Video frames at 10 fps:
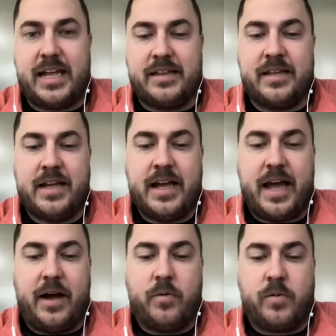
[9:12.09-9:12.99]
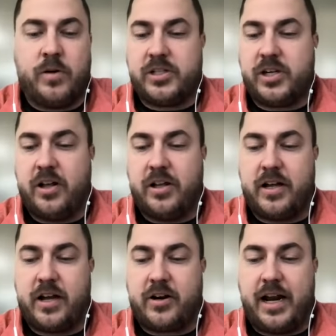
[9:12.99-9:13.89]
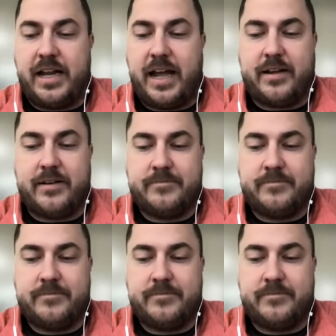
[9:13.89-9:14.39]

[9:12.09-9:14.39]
and we wish you all a great day.